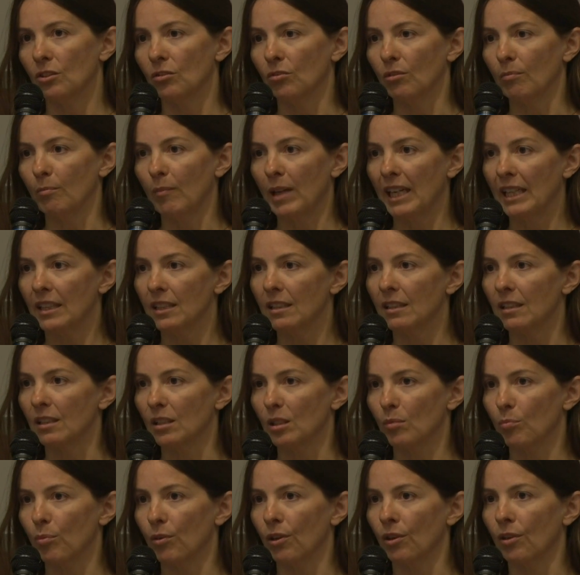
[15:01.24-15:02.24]
or
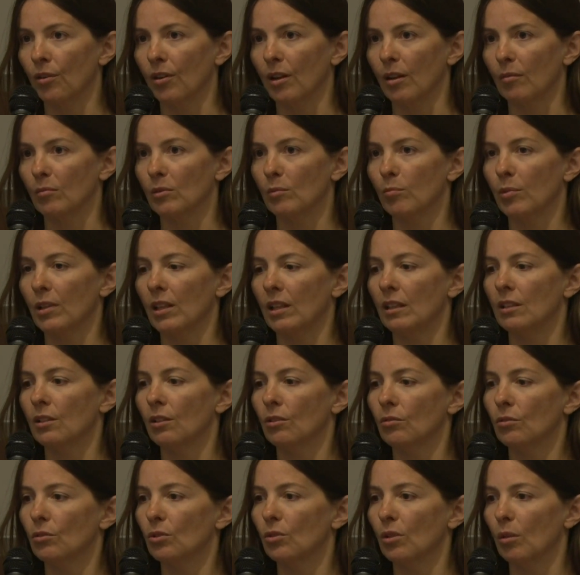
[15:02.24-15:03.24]
maintenance programs, but they
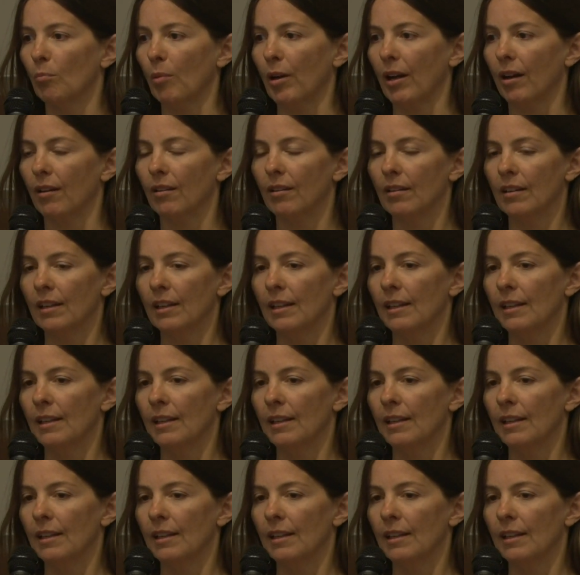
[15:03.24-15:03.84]
don't talk about,